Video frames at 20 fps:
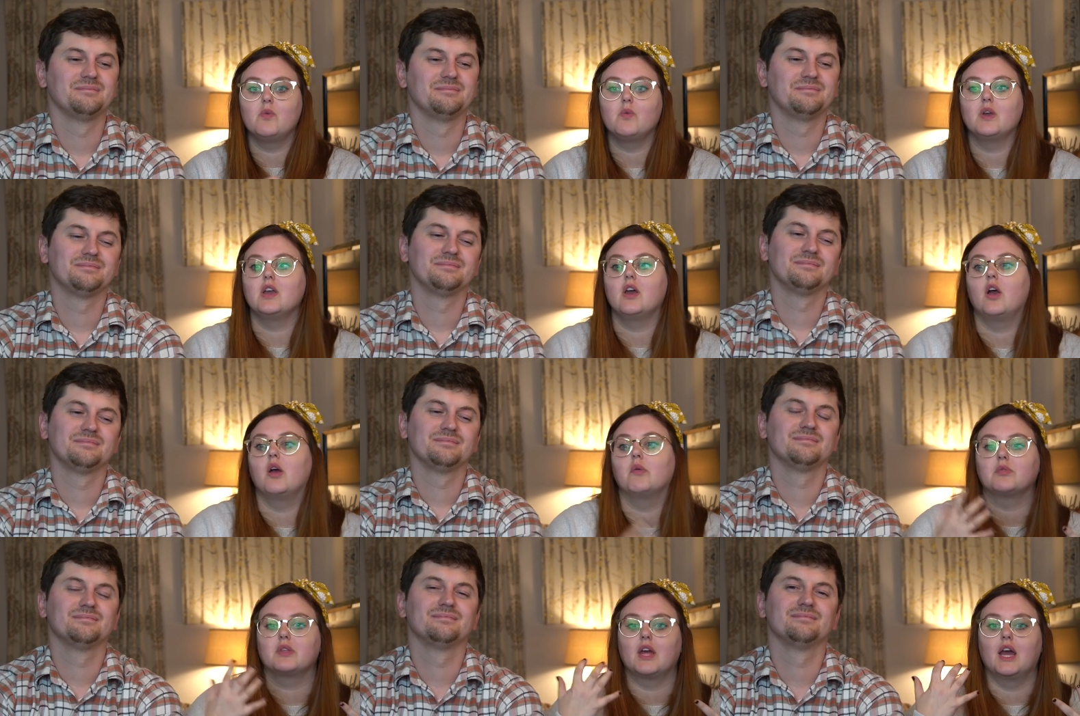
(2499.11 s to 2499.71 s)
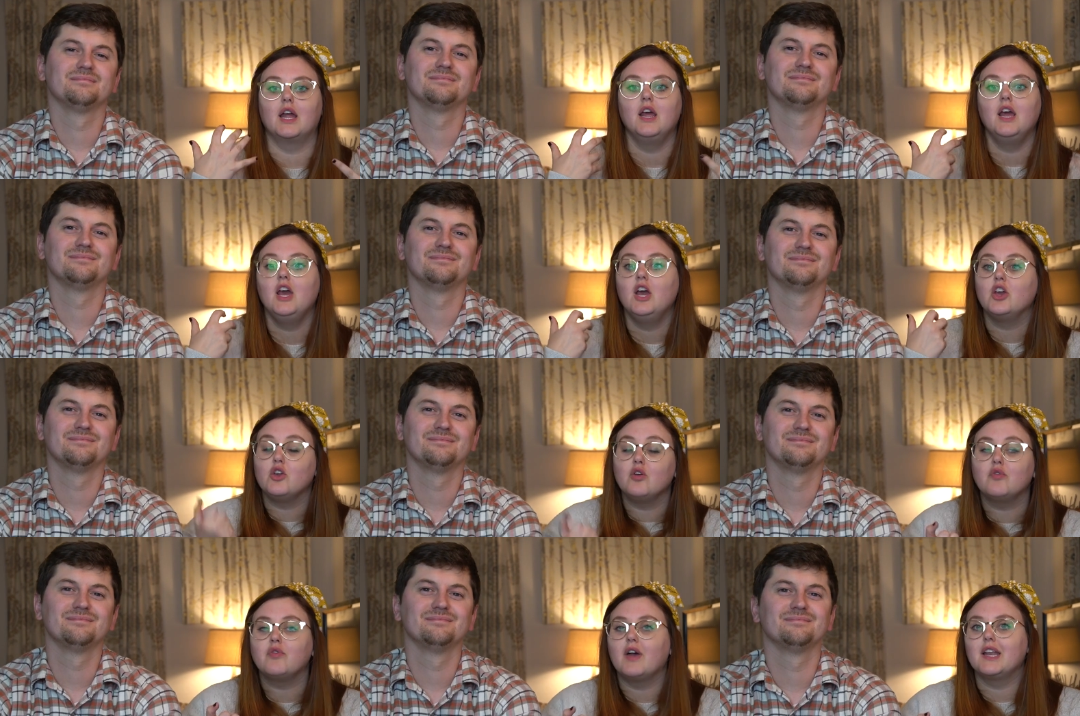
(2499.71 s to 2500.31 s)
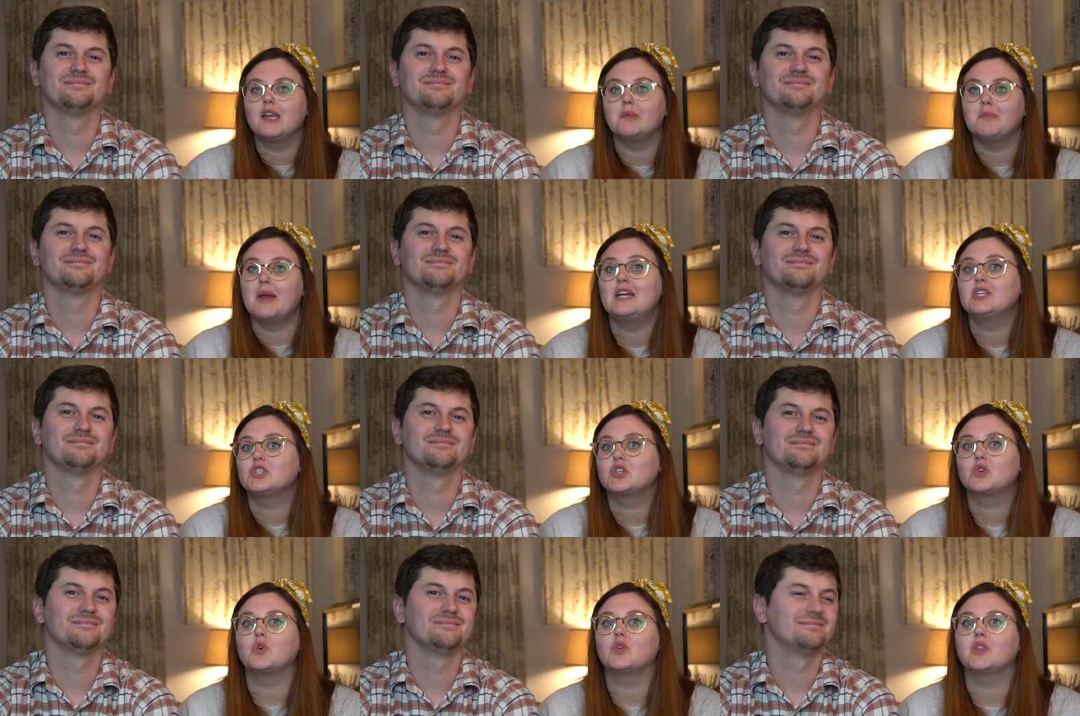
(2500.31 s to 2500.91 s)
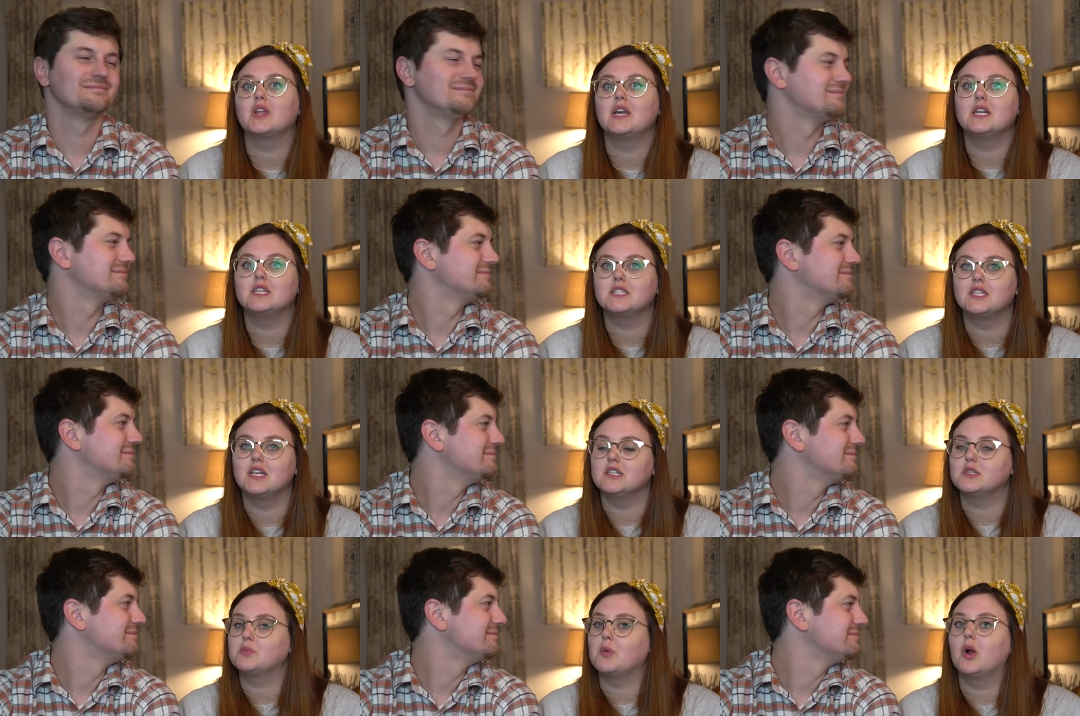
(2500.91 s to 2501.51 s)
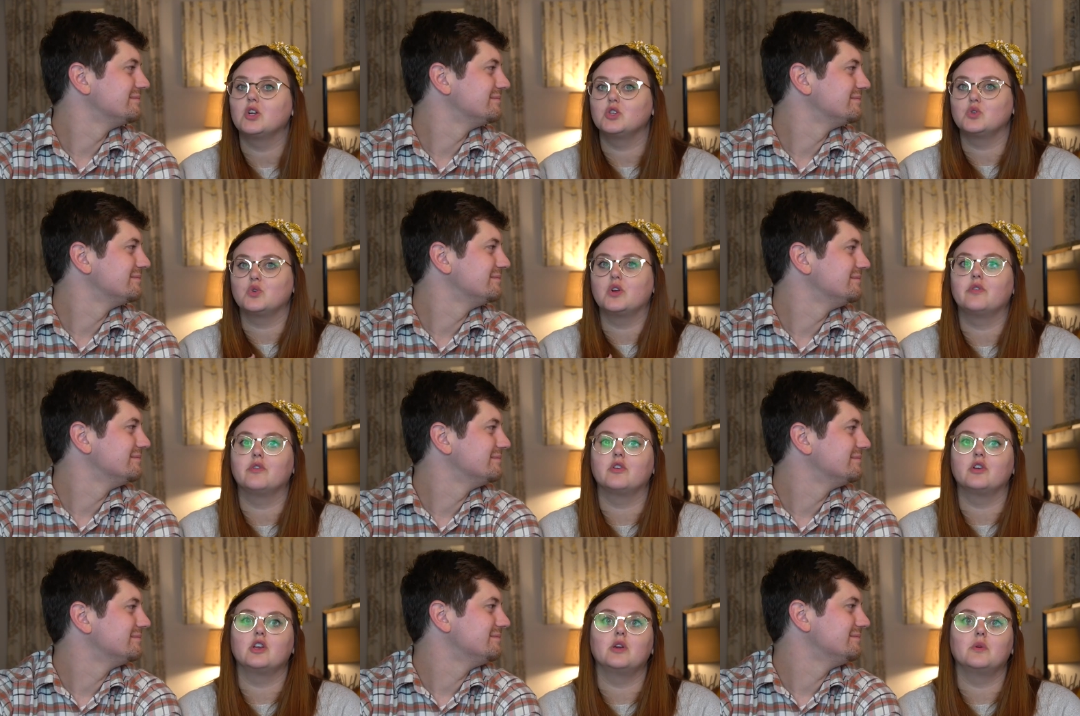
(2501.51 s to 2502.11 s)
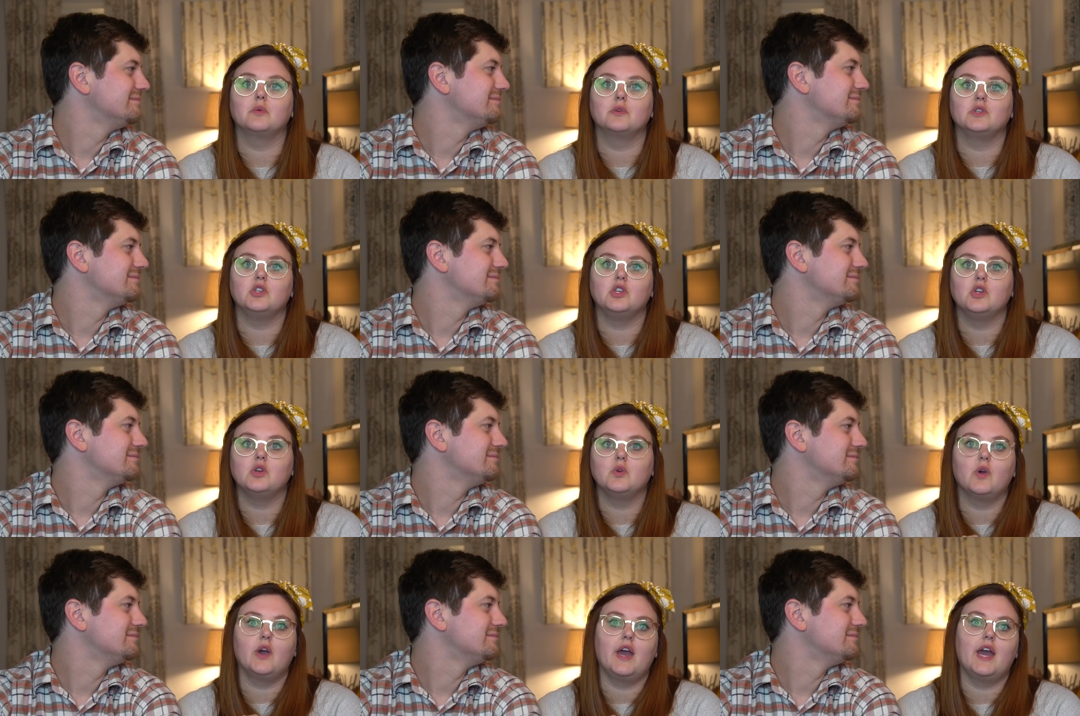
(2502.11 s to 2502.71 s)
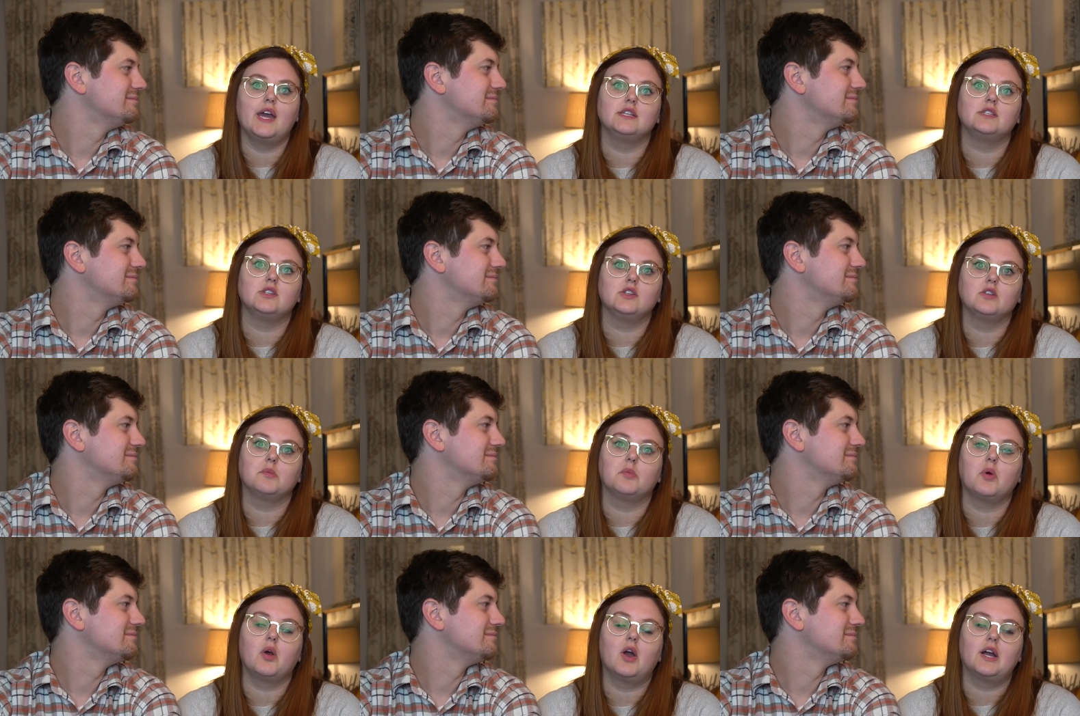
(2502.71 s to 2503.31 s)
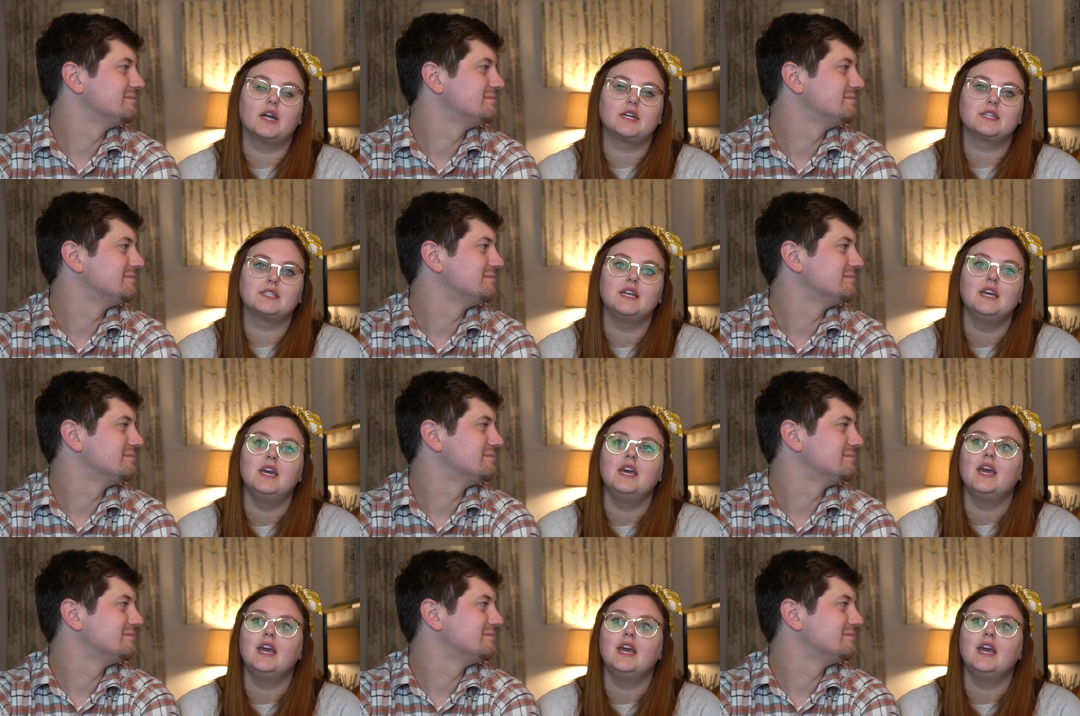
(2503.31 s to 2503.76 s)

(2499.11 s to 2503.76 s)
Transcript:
Speaker 1: We hope that you find magical things that spark joy for you when you head to the parks.